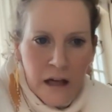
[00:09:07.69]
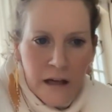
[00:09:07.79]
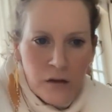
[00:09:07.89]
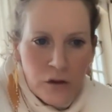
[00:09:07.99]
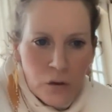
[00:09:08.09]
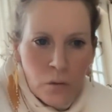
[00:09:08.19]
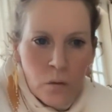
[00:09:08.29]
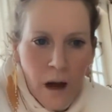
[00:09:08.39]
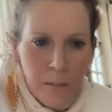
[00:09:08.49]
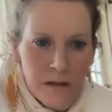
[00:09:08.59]
and it just all
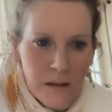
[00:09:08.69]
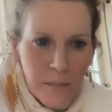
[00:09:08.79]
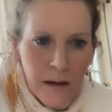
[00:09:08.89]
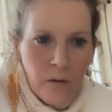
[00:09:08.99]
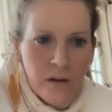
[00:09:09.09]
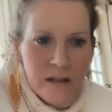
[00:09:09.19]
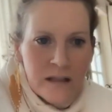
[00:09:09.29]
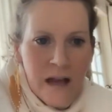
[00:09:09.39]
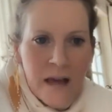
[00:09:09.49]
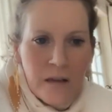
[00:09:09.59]
happens to be on this
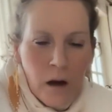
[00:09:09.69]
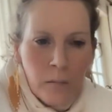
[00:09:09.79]
day that